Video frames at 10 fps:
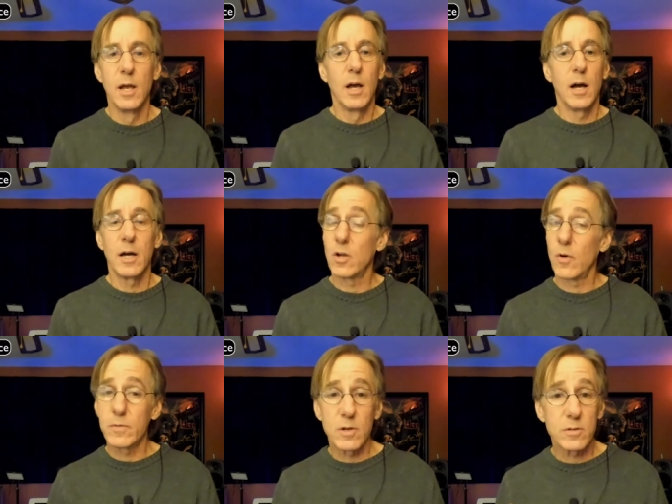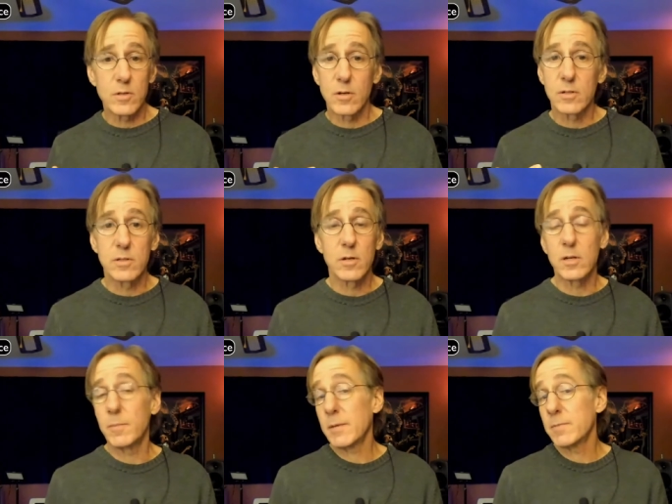uh, you know you're you're you're
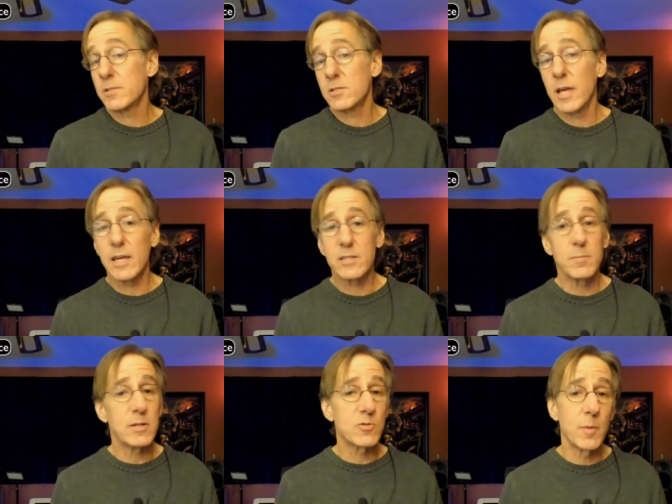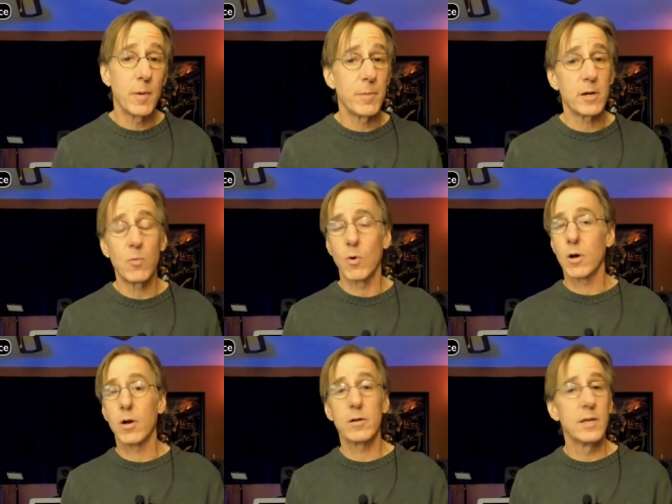going to make mistakes you may trip up on a
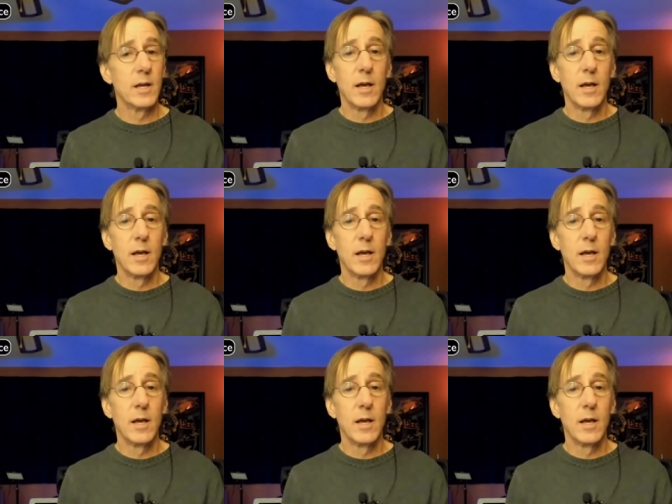word